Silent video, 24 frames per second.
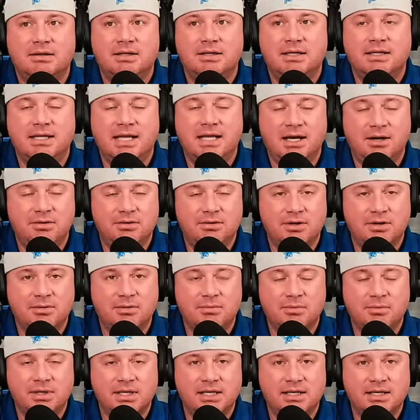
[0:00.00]
And now look
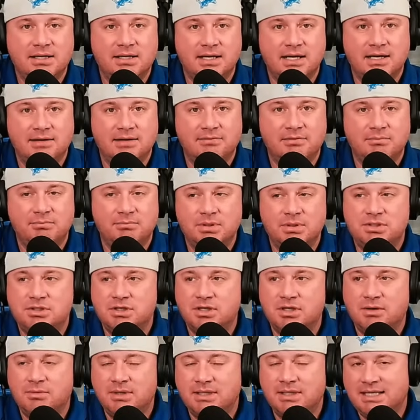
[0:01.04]
what we're getting out of him. But you
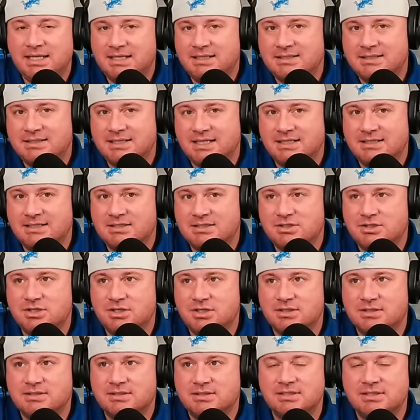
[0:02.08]
know what? That's, that's
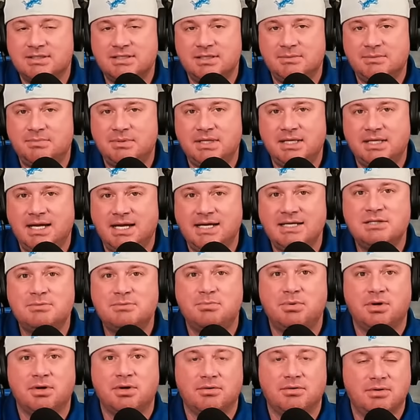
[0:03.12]
just the tip of the
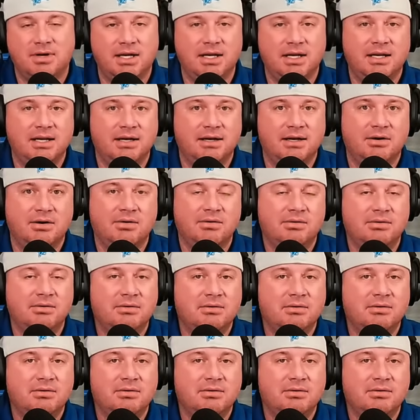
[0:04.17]
iceberg right now.